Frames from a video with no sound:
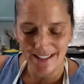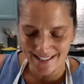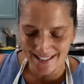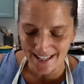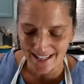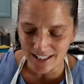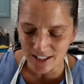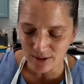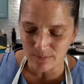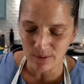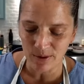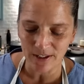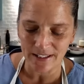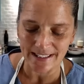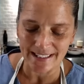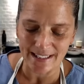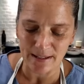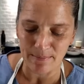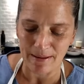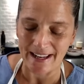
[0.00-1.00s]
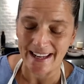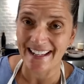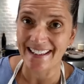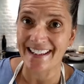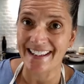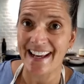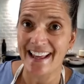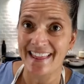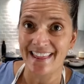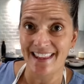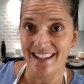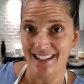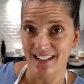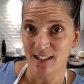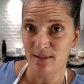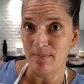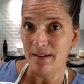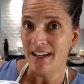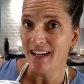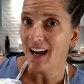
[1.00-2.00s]
So I decided to put it in a pan like
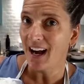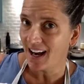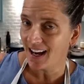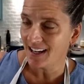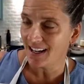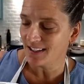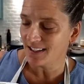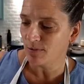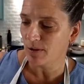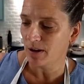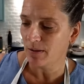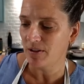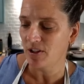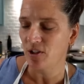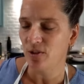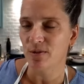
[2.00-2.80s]
this because